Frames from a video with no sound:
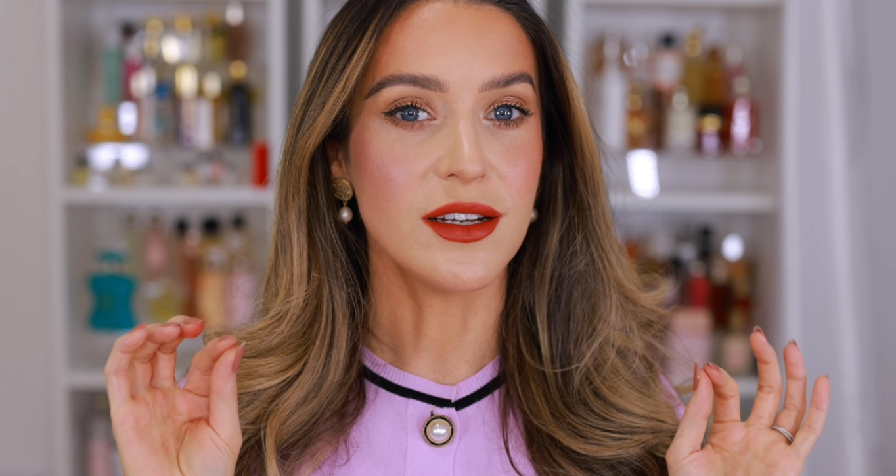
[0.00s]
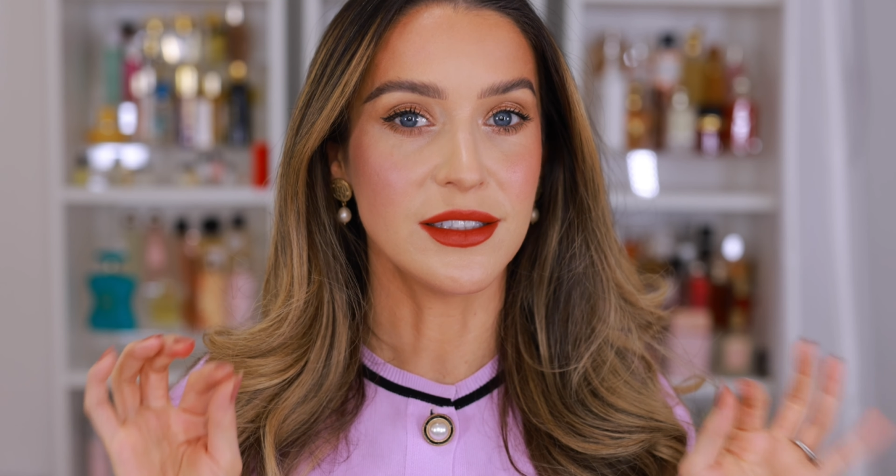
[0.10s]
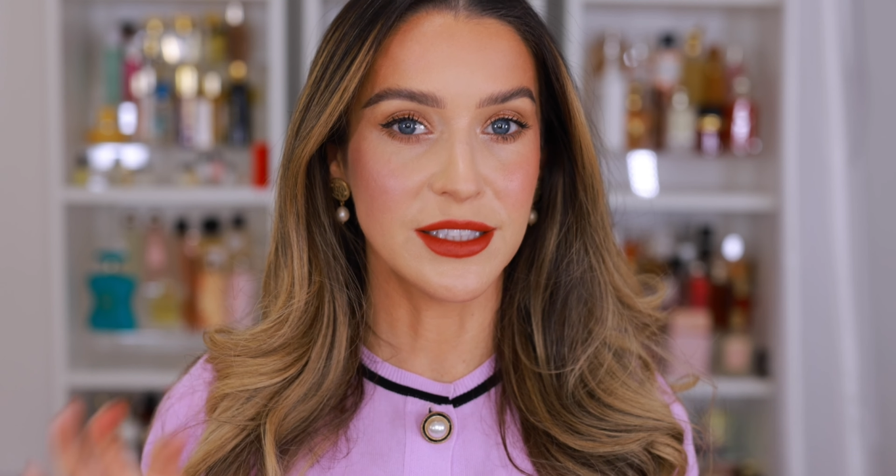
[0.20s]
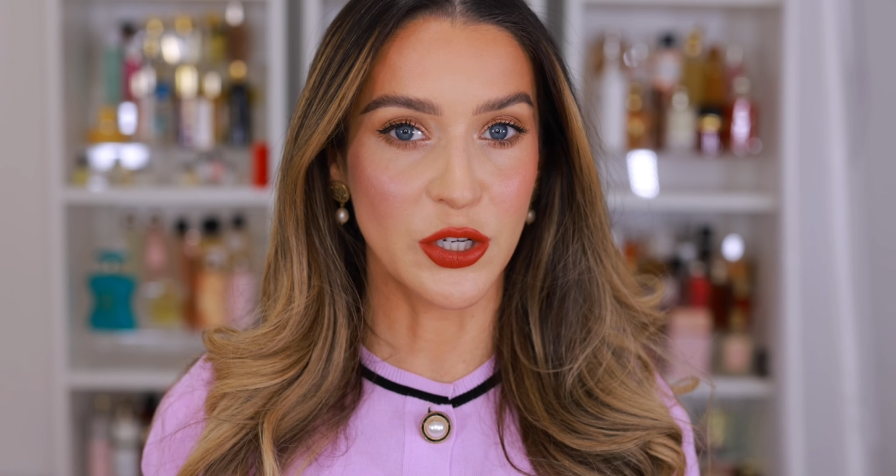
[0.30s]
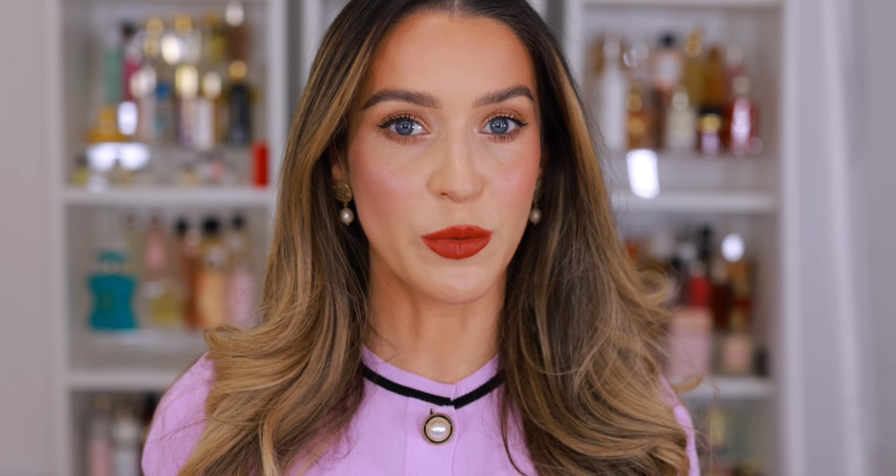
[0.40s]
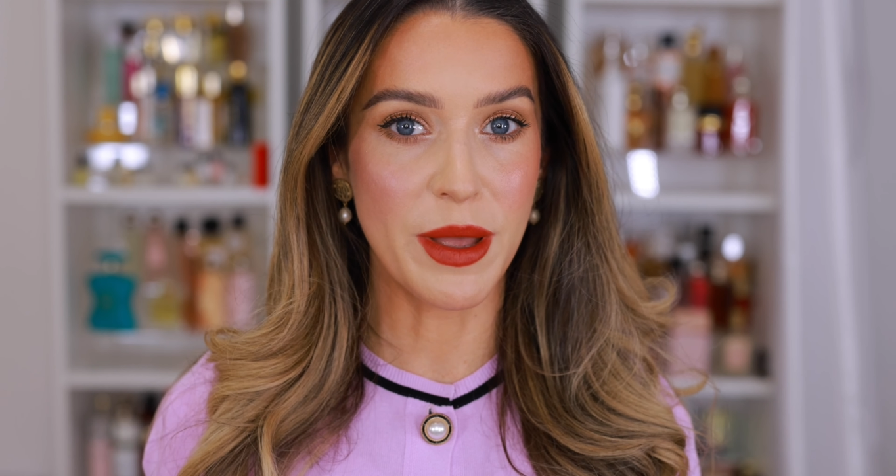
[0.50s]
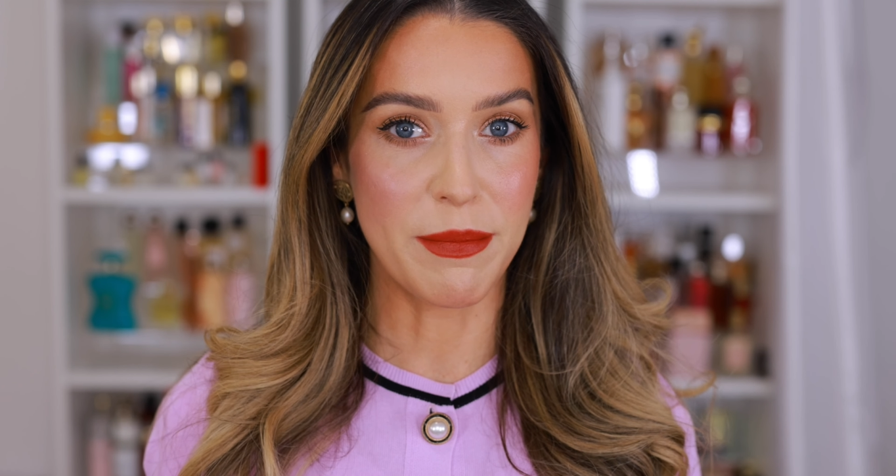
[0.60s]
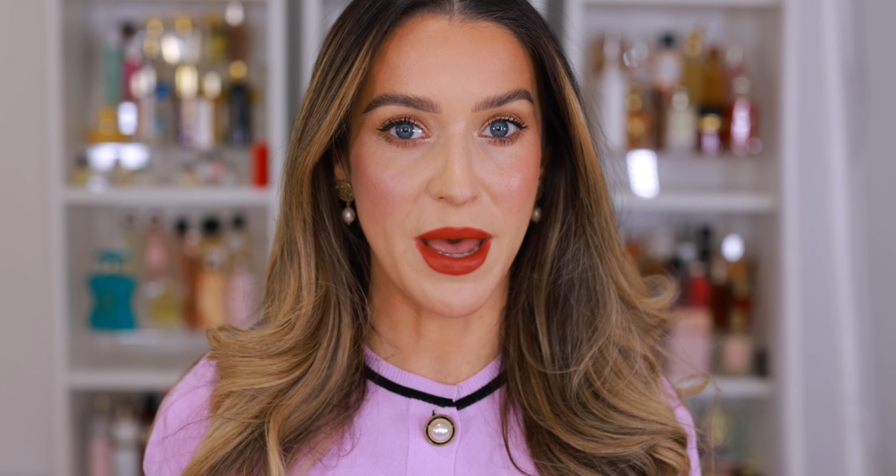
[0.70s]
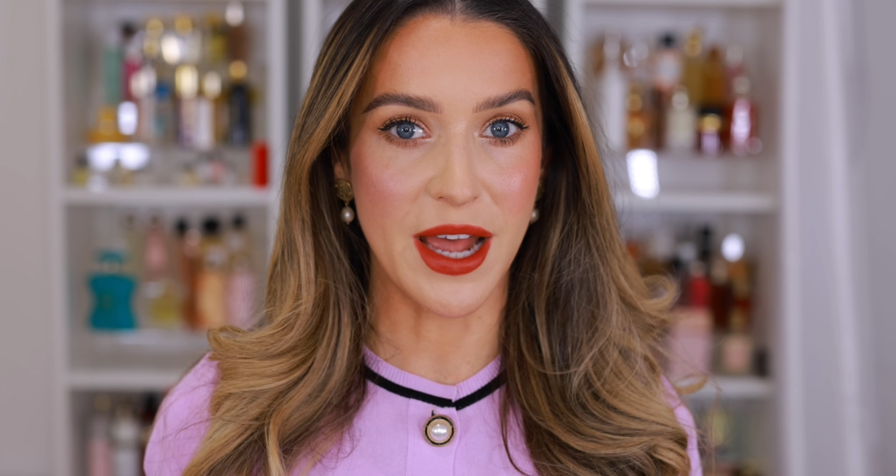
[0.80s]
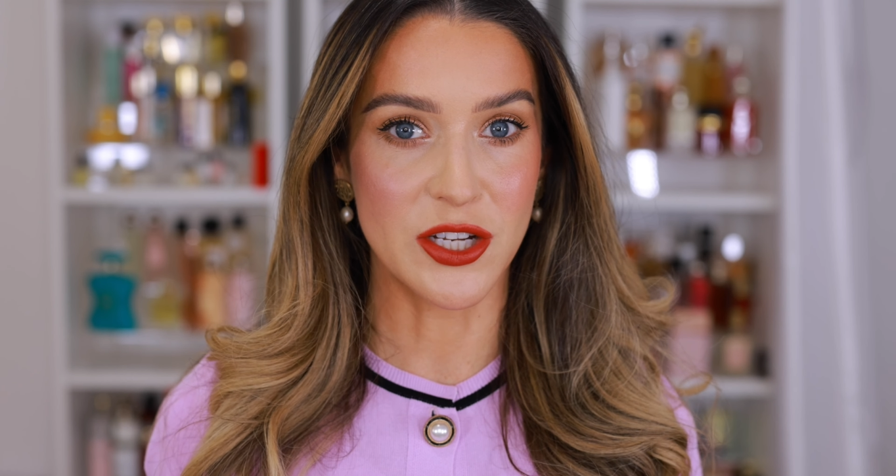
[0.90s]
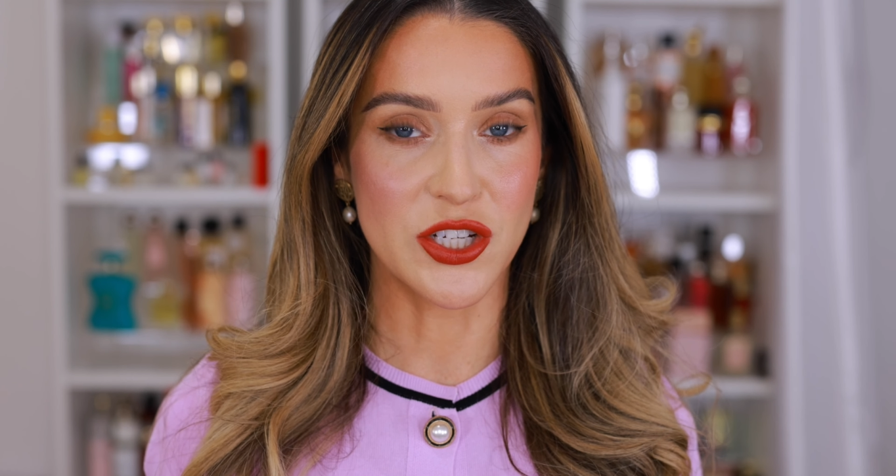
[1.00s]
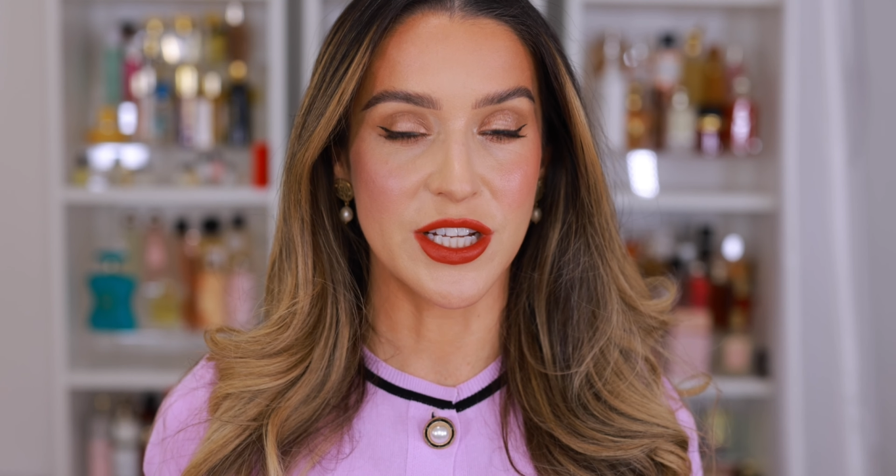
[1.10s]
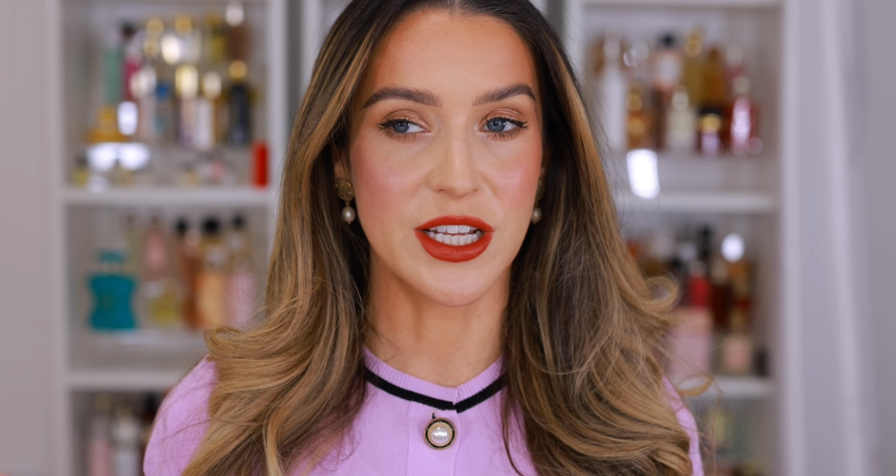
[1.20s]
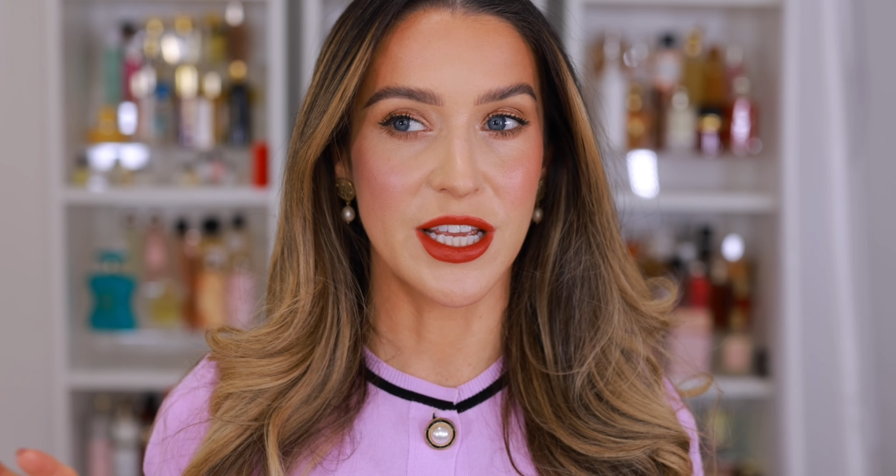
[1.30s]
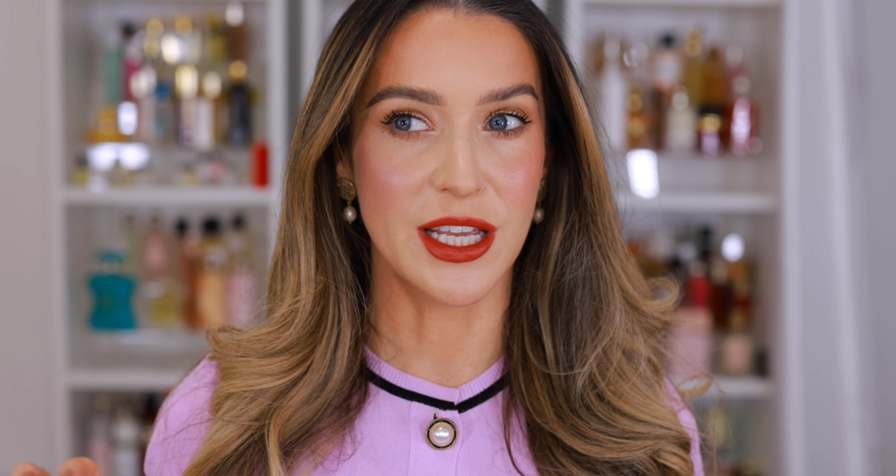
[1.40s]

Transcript: a little bit patchy.